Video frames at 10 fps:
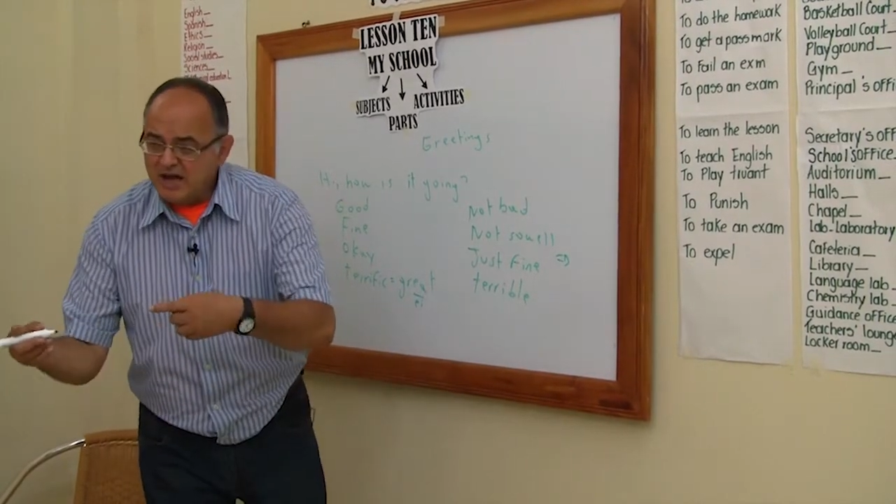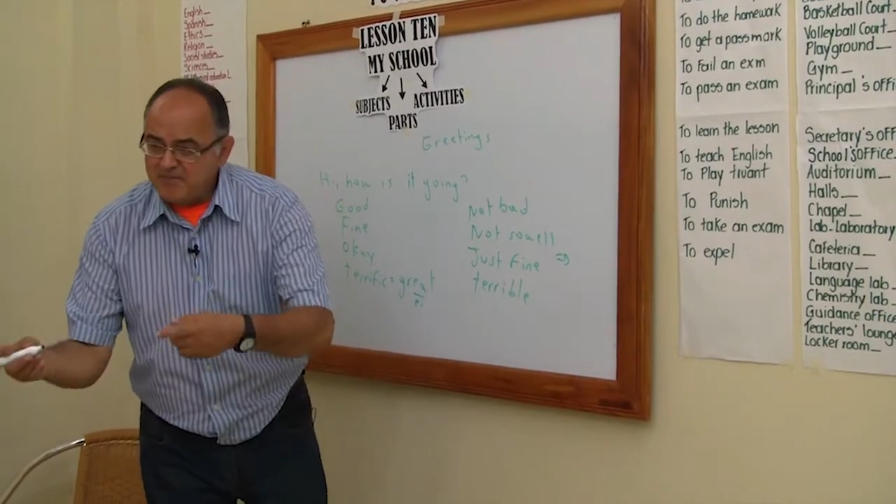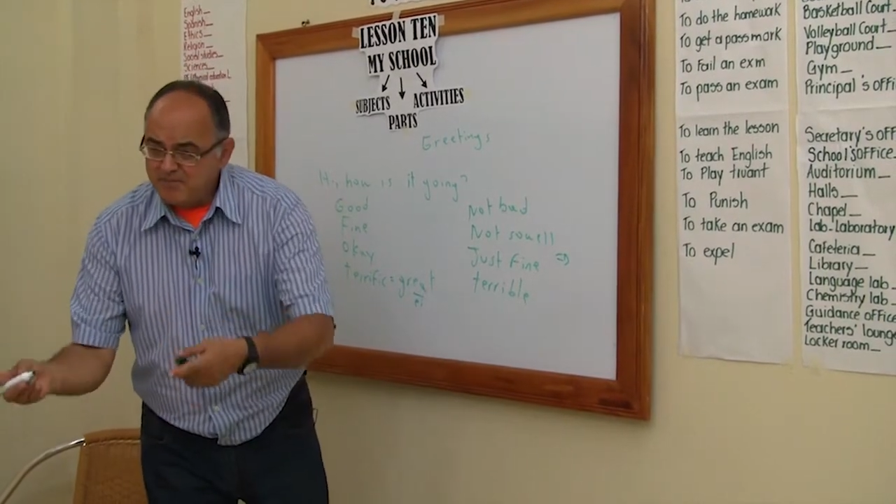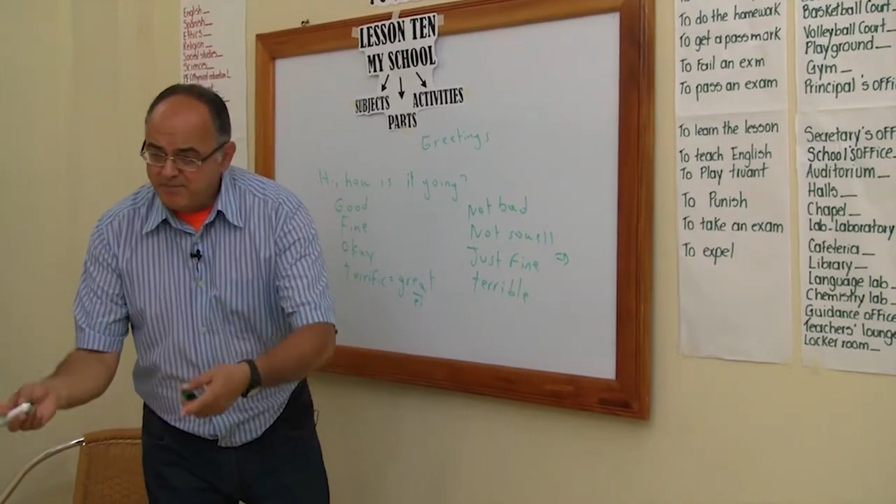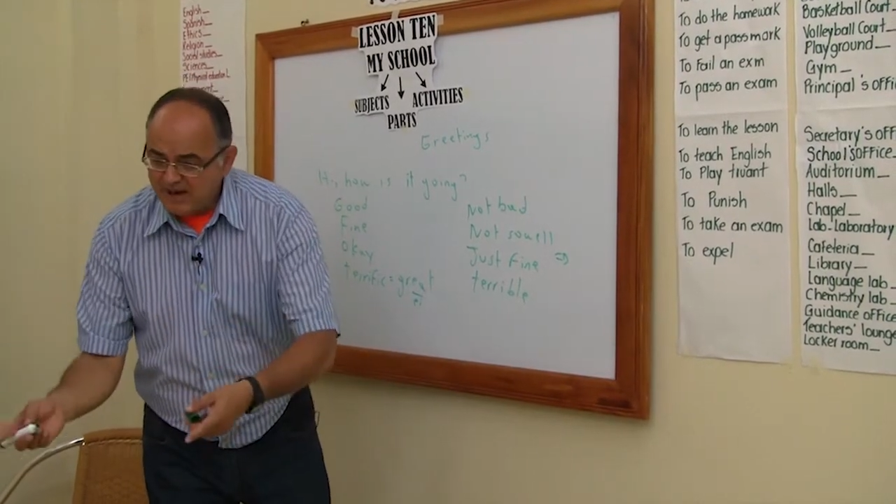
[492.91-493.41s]

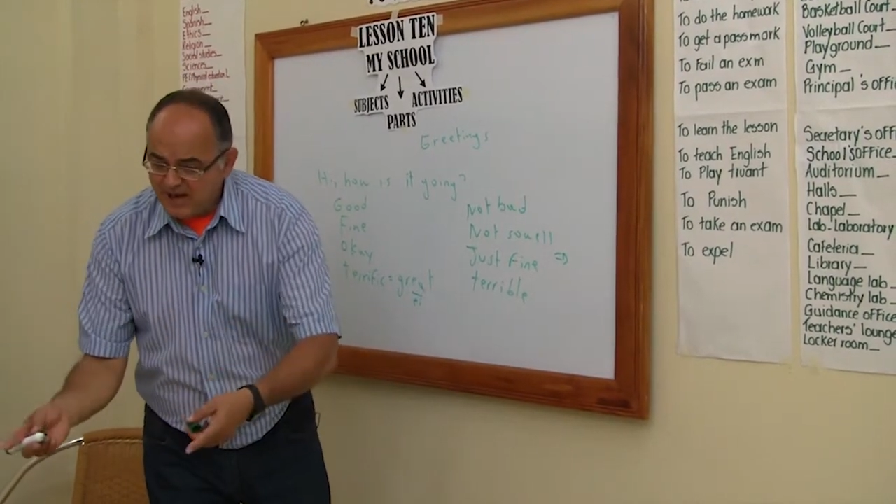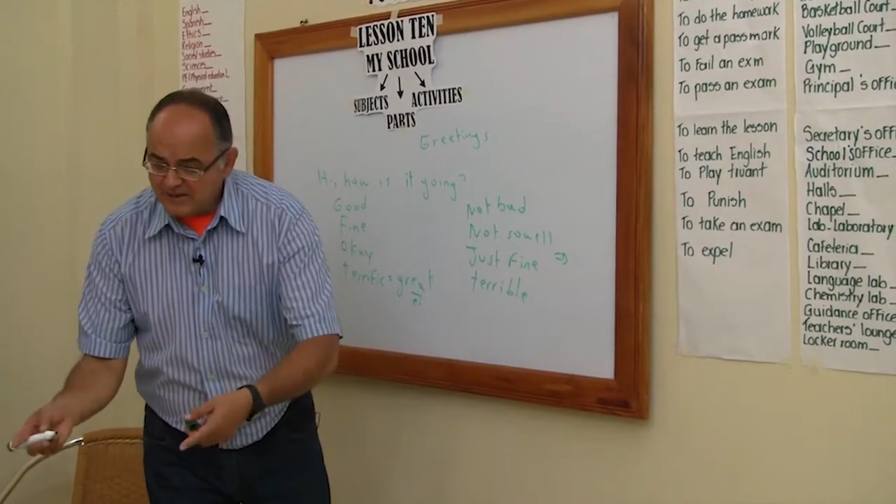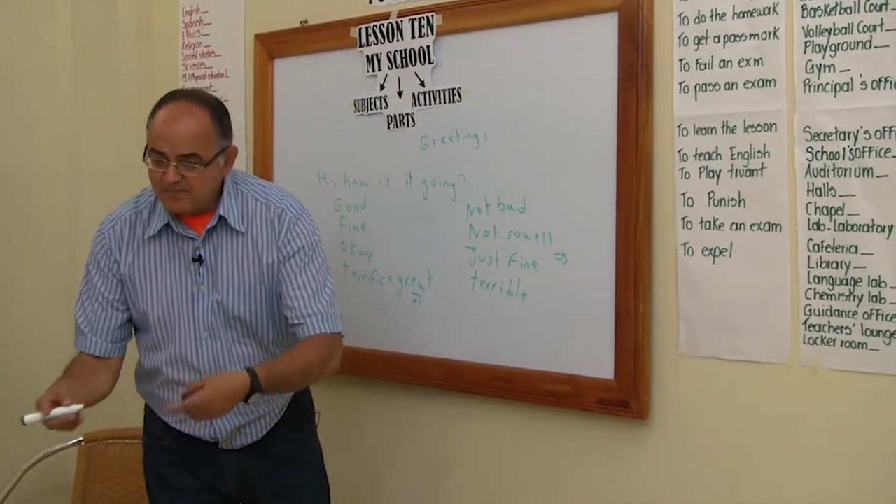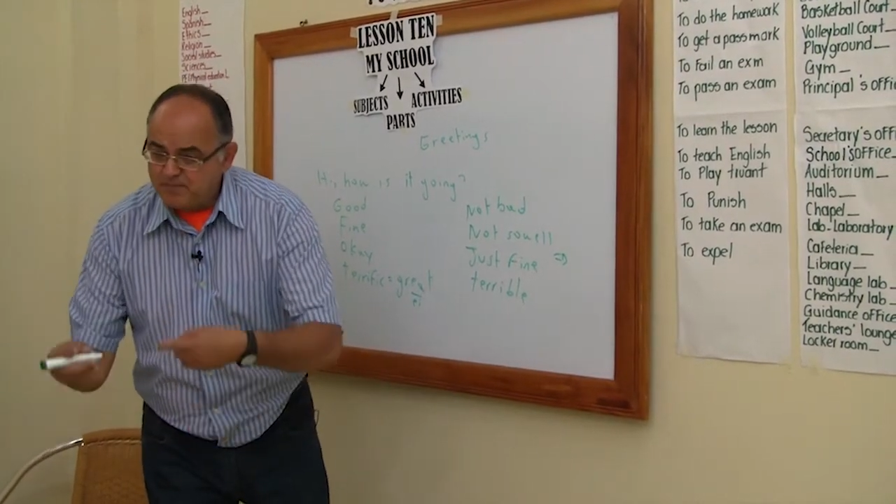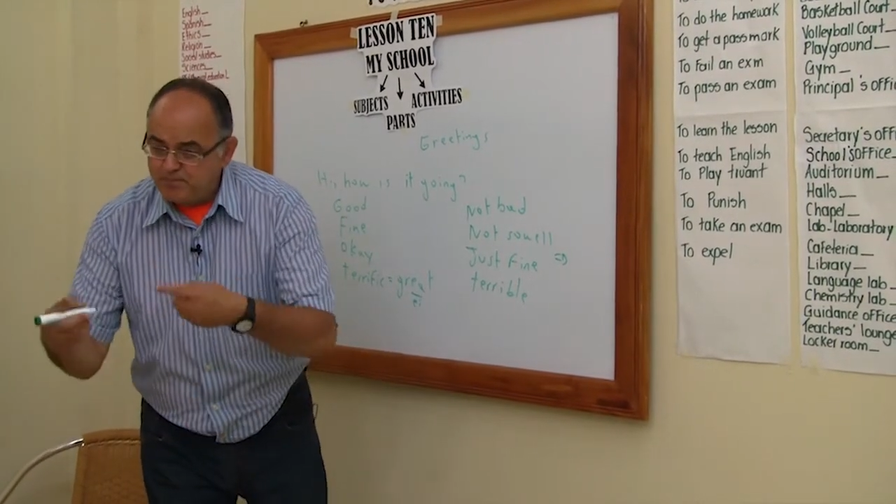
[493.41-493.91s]
Not
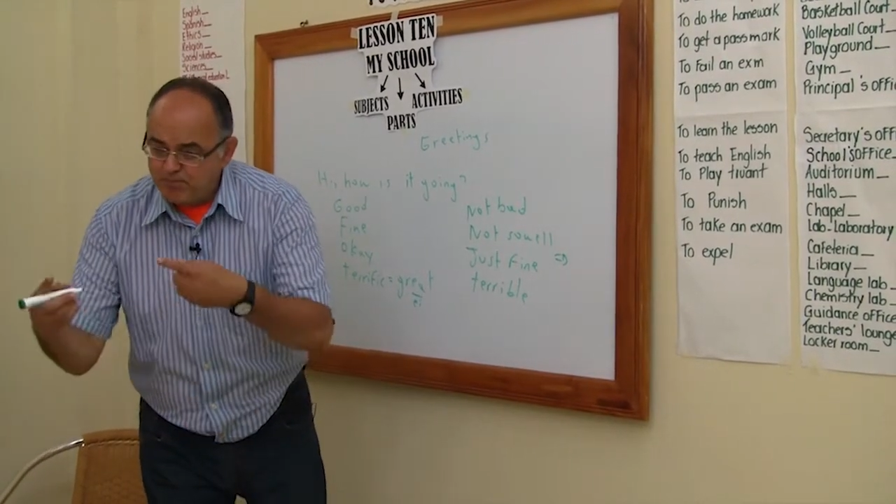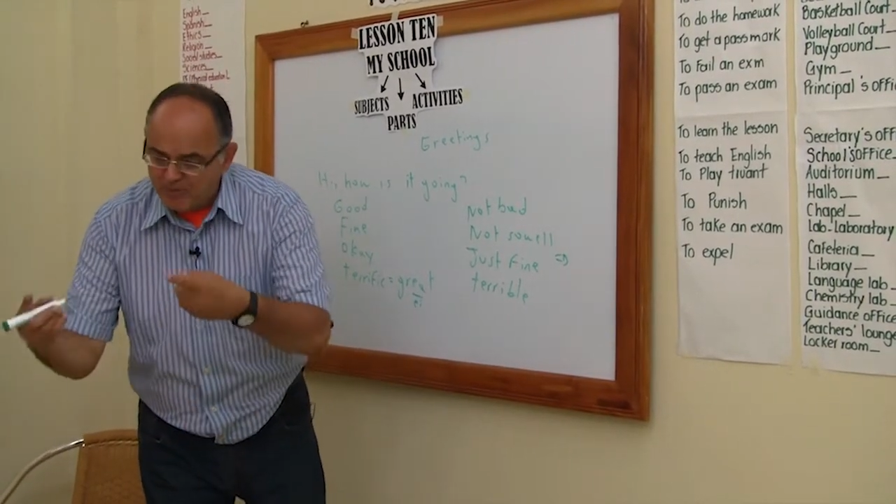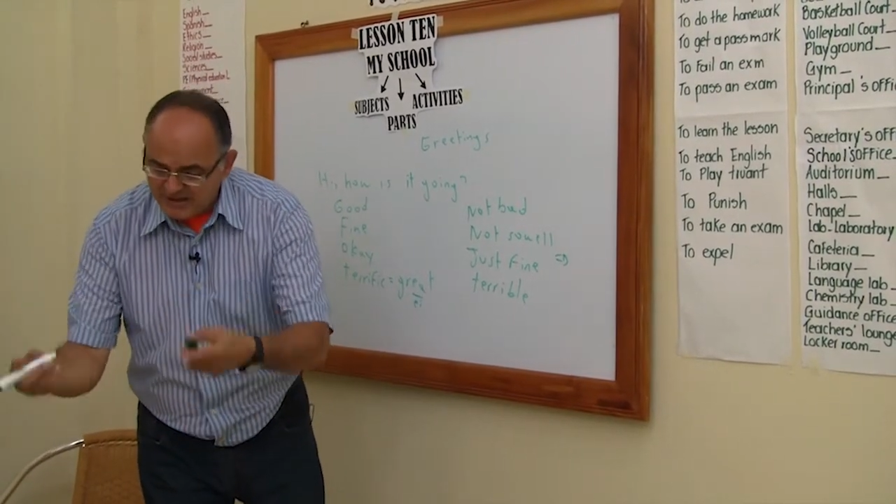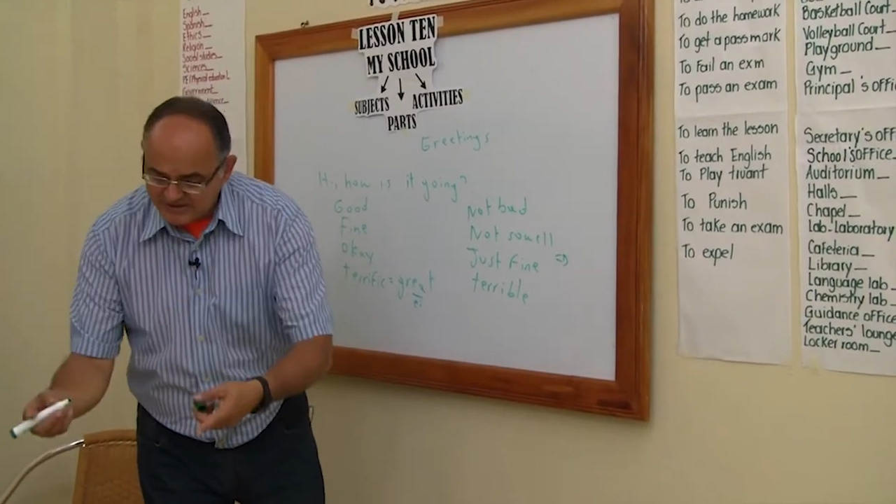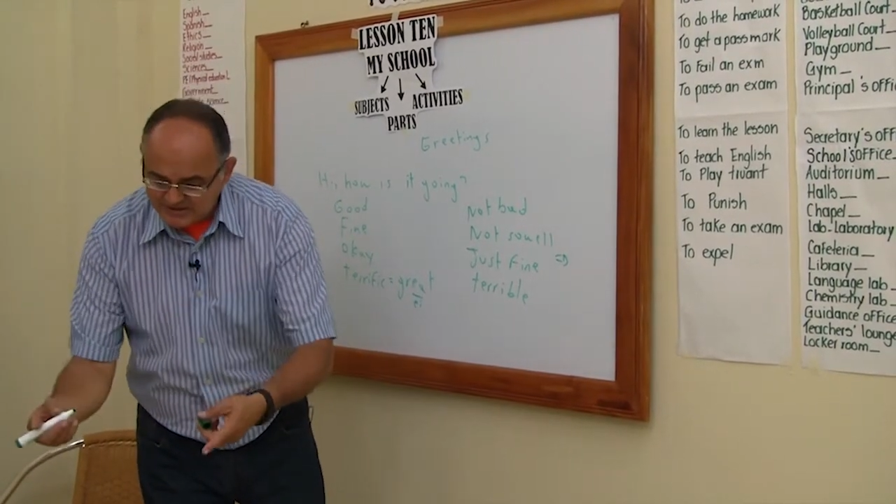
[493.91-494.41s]
bad,
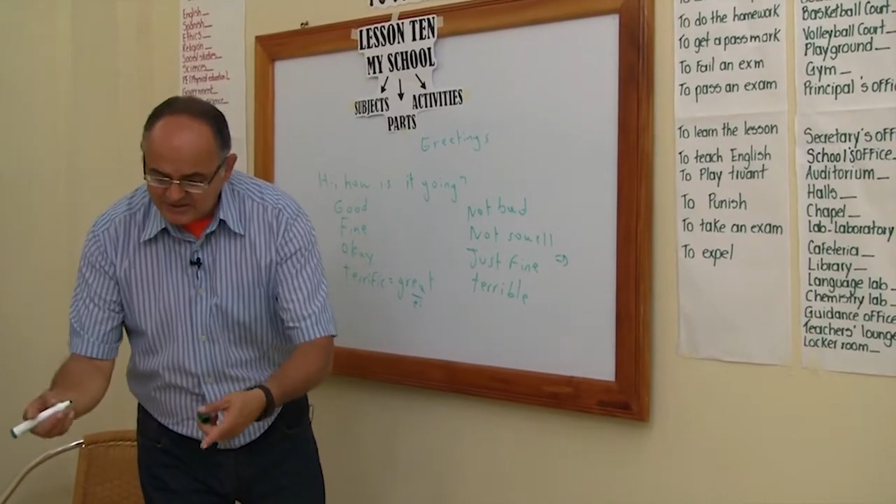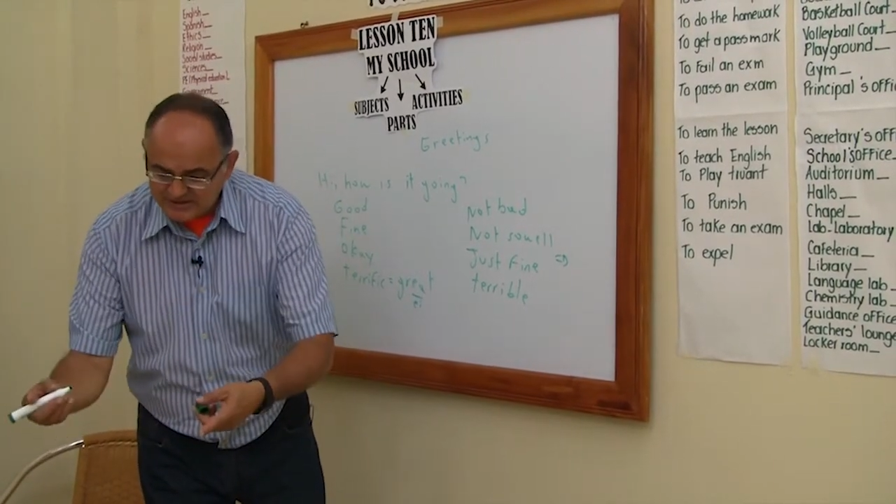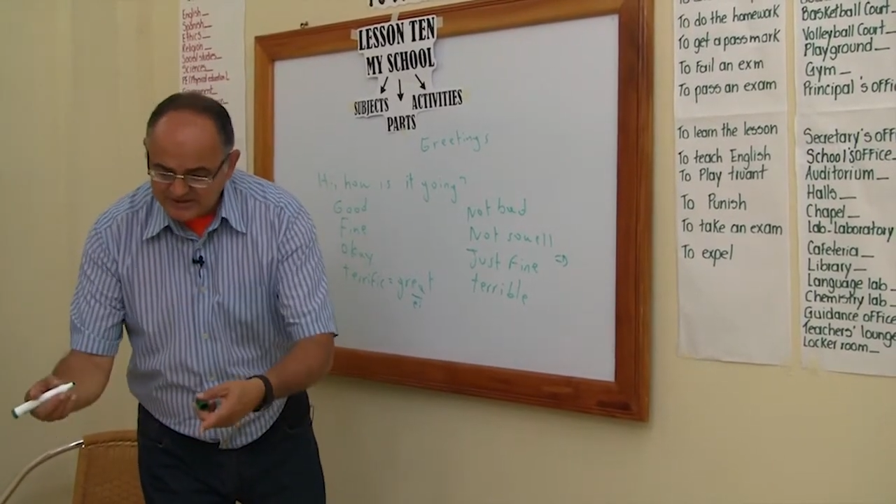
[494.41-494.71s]
but,